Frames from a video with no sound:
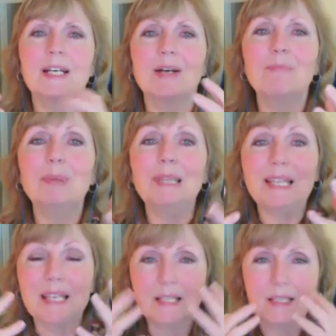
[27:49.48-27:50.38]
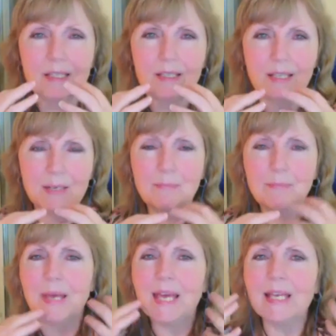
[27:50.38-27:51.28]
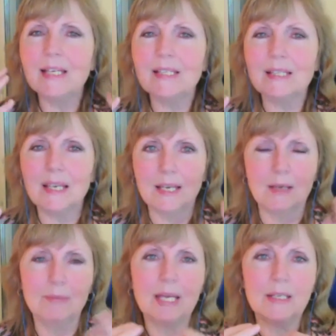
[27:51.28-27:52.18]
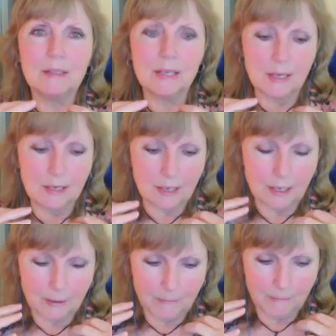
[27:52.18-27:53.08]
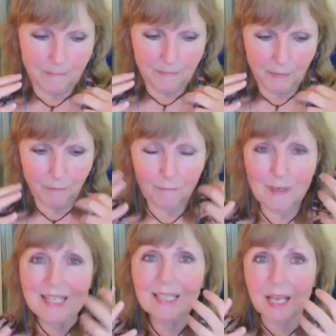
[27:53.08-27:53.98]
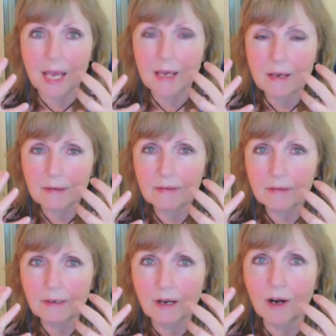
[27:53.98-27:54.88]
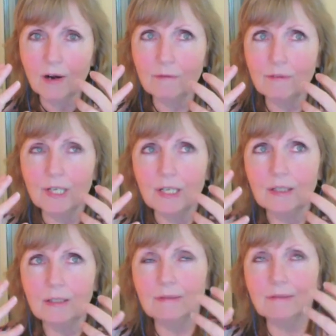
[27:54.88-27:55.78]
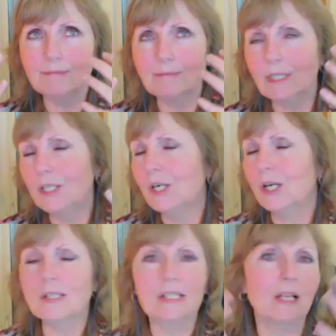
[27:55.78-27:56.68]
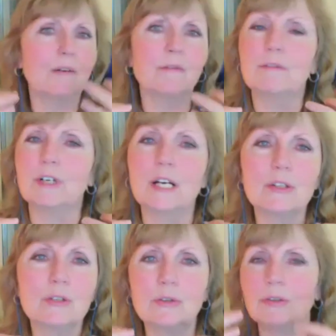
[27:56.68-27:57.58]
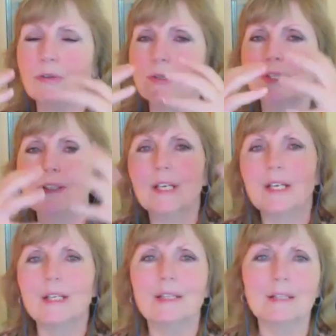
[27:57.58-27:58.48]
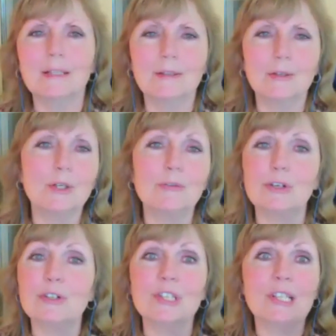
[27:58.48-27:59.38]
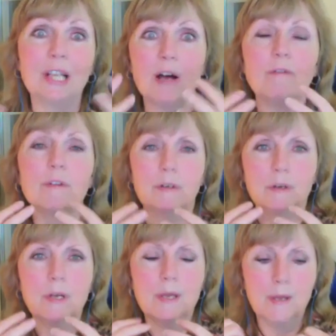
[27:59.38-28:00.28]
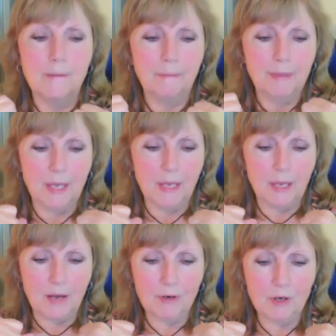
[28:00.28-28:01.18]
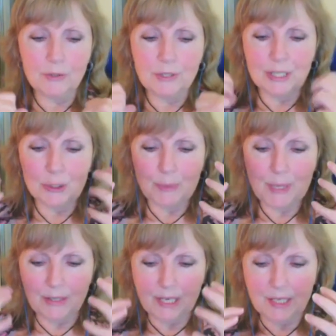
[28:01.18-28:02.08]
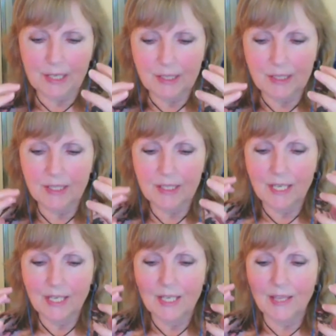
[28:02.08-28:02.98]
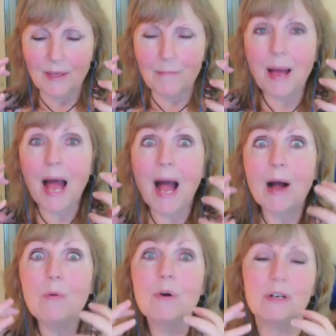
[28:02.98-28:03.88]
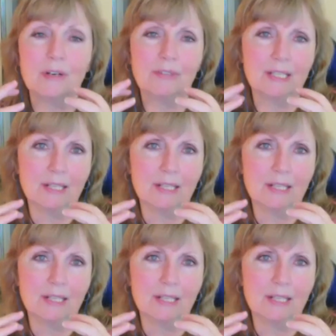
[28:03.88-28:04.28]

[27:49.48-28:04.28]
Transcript: bliss, an amazing, amazing um, feeling of God's love for us or, or the, the universe's love. Uh, I've also experienced the power of this